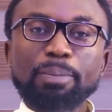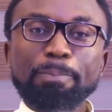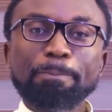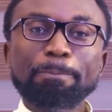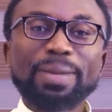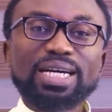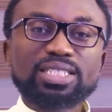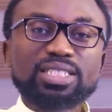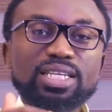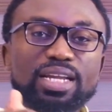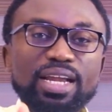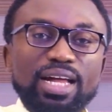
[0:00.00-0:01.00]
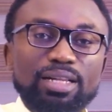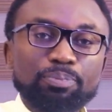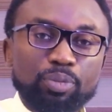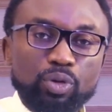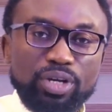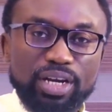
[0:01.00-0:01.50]
material
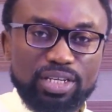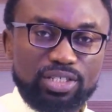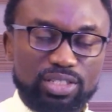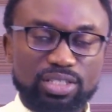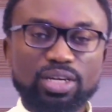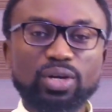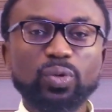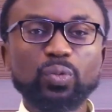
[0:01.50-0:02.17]
progress